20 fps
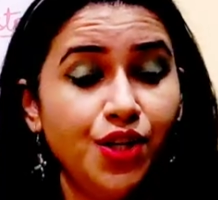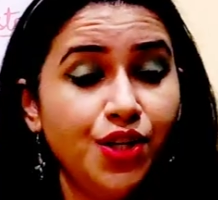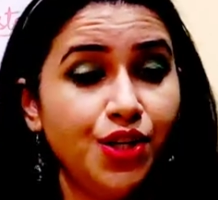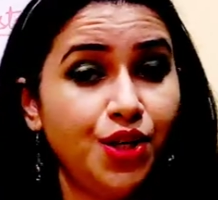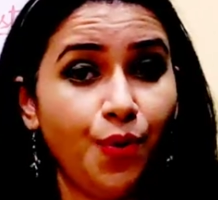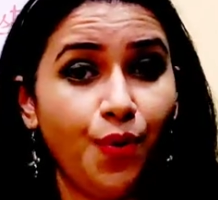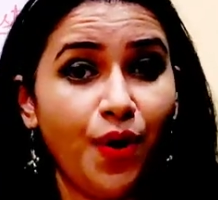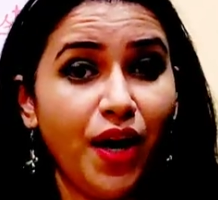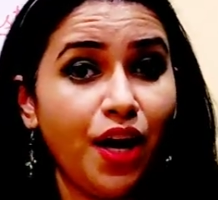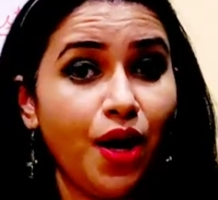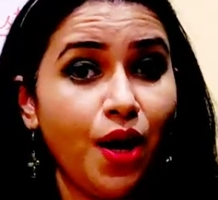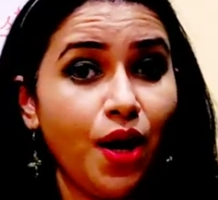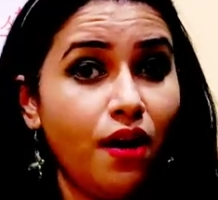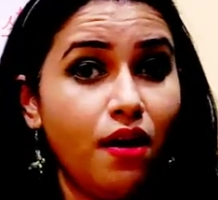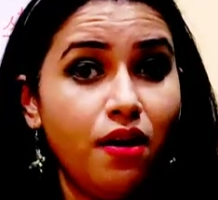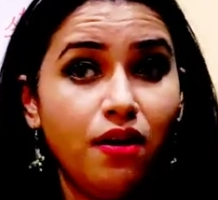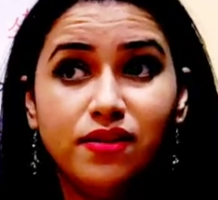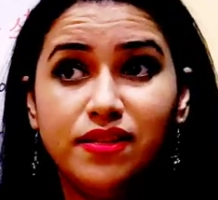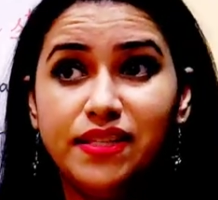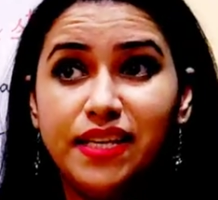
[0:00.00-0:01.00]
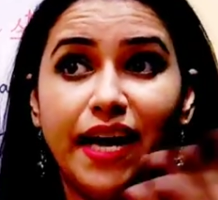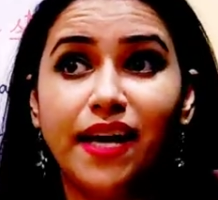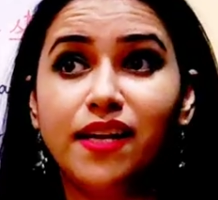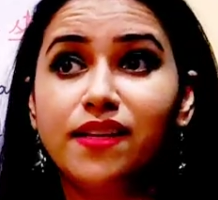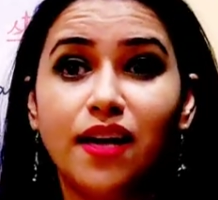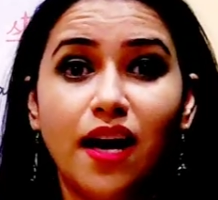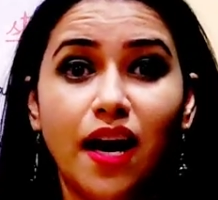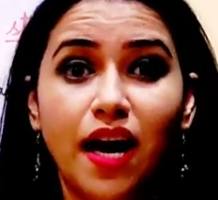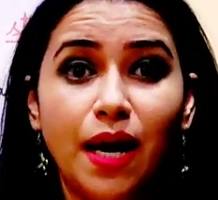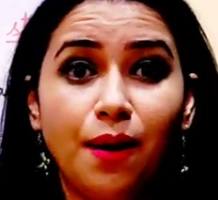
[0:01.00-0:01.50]
during
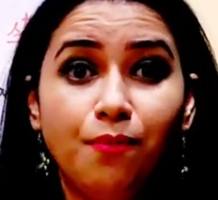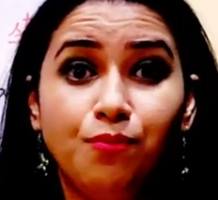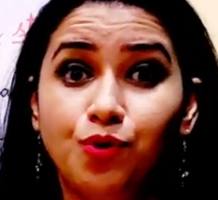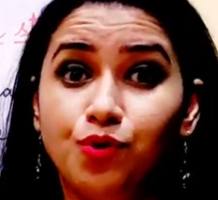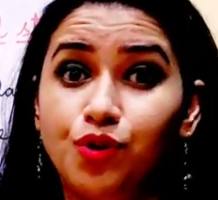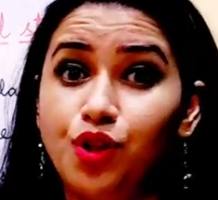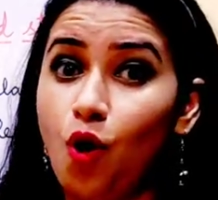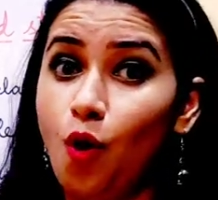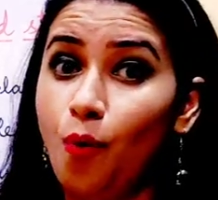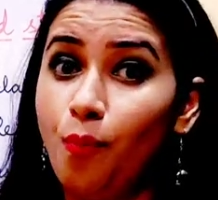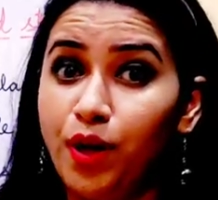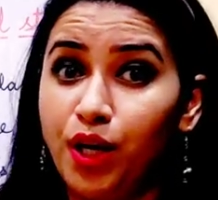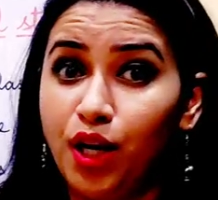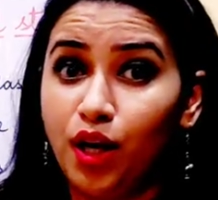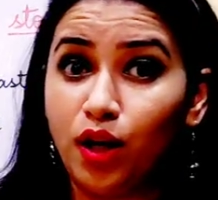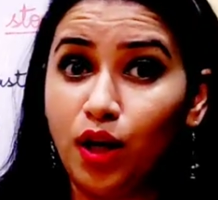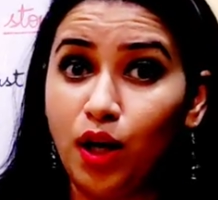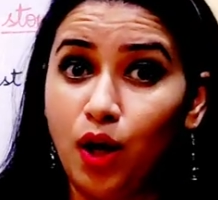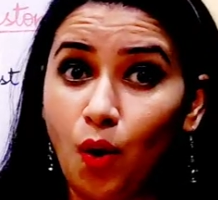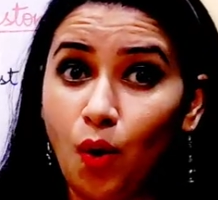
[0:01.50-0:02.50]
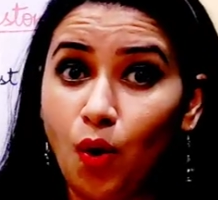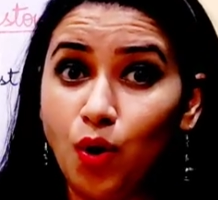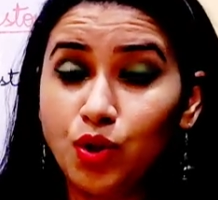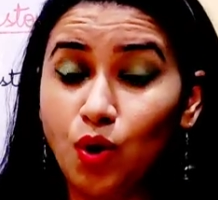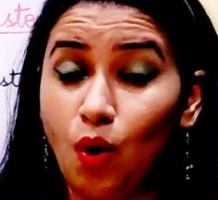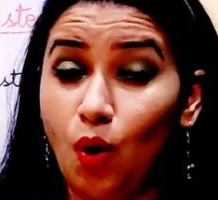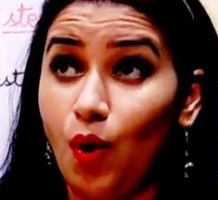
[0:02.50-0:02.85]
daytime, do they open or close,